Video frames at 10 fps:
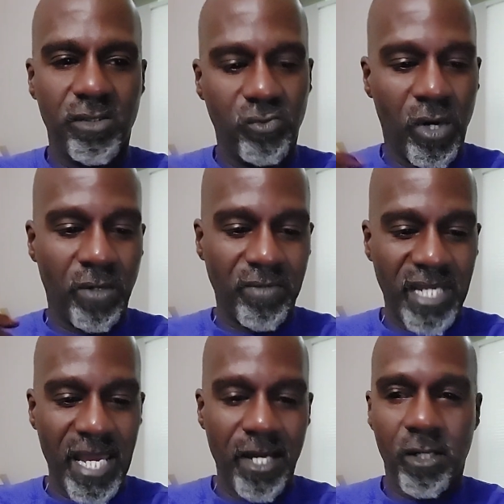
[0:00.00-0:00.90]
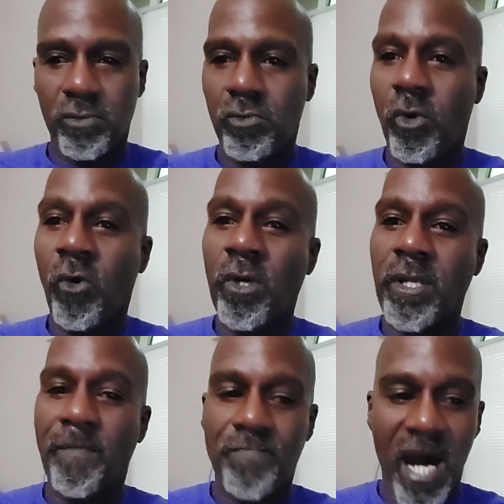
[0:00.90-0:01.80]
Well, now on
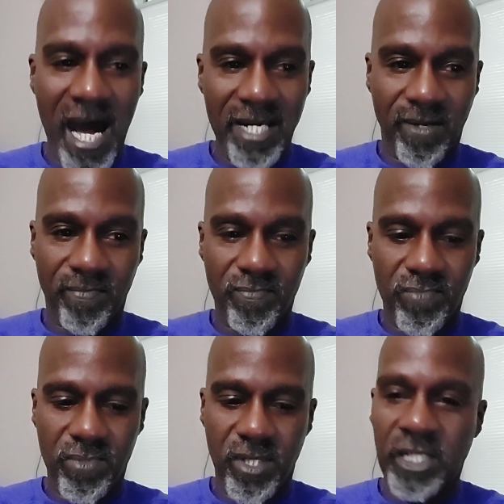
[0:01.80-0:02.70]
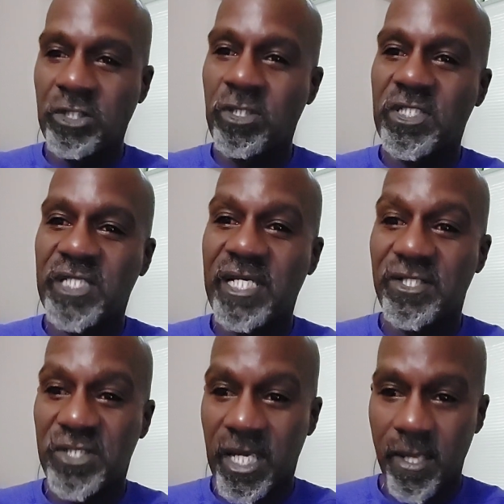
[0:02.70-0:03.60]
the bottom, it's going to say
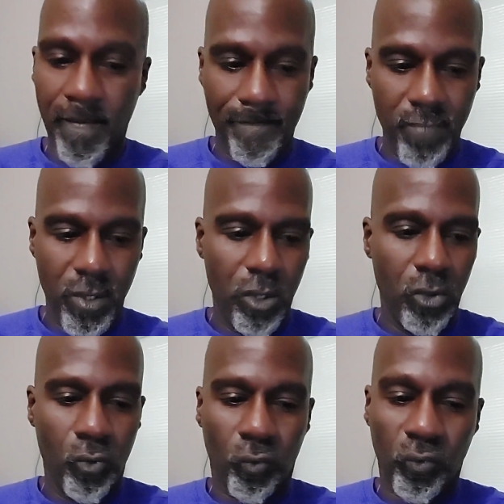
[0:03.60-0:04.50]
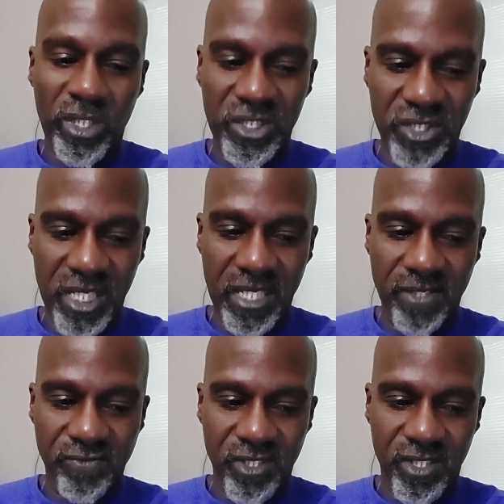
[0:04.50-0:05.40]
sent,
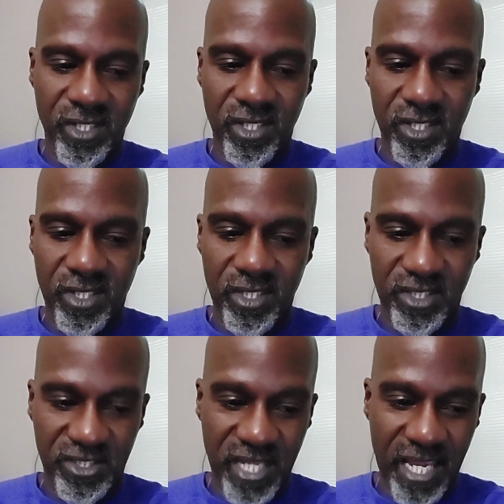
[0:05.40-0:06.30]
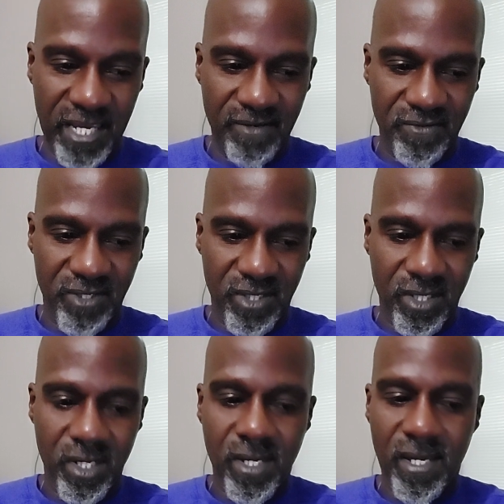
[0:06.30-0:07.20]
received, save,
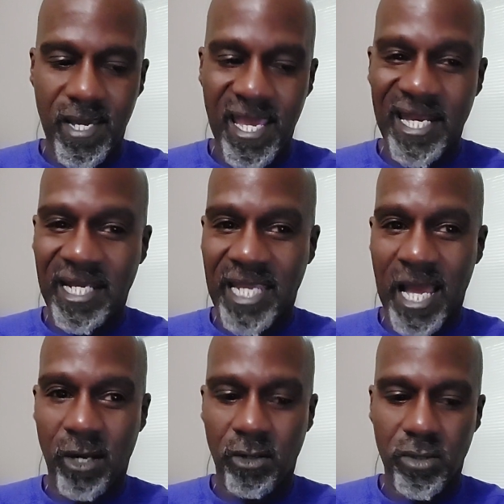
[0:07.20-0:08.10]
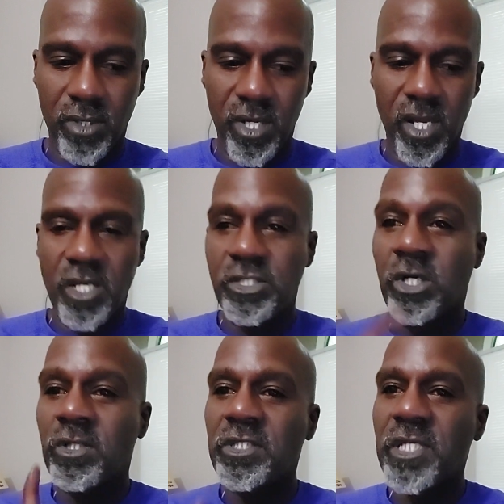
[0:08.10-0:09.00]
and account. you're
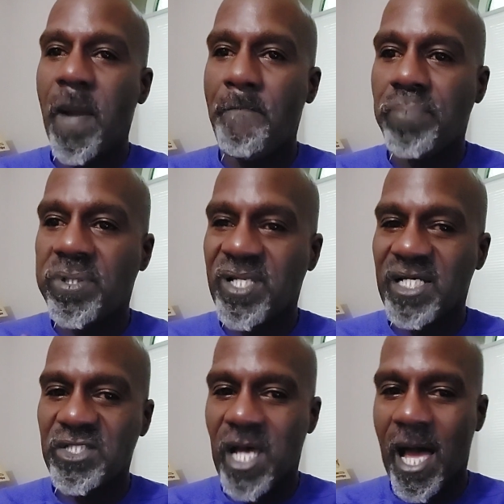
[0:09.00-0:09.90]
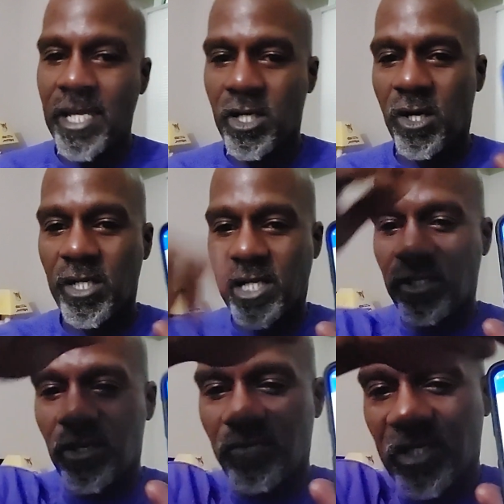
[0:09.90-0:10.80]
going to see a plus icon. I don't
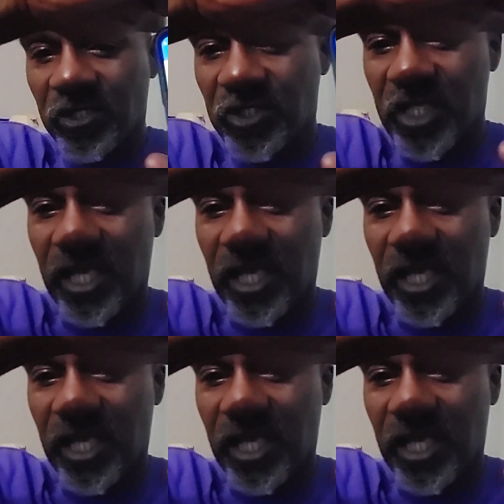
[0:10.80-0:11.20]
know if you can see